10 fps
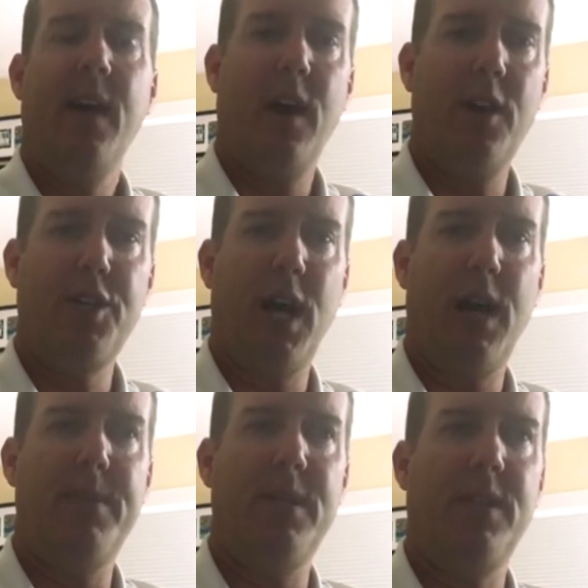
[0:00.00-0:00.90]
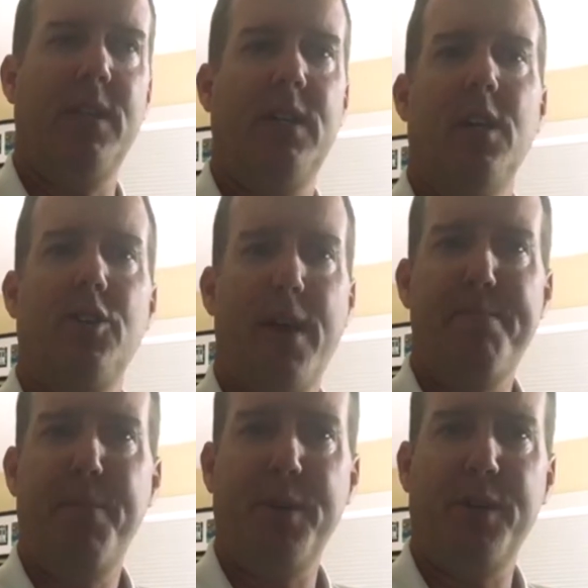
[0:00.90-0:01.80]
our job is to try
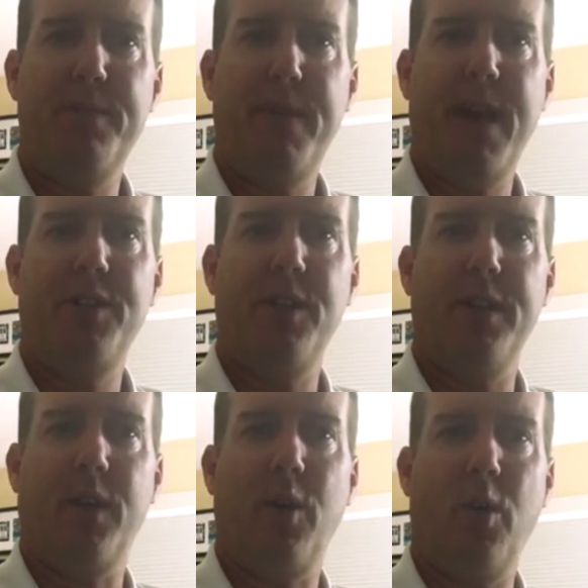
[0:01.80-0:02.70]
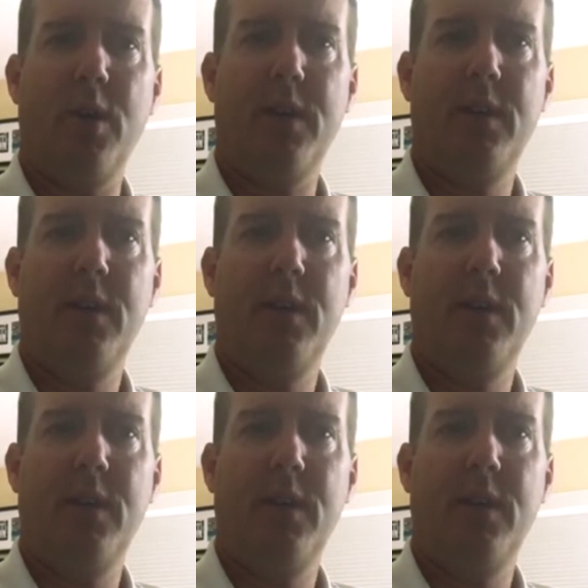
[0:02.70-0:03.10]
and put a good match on the court,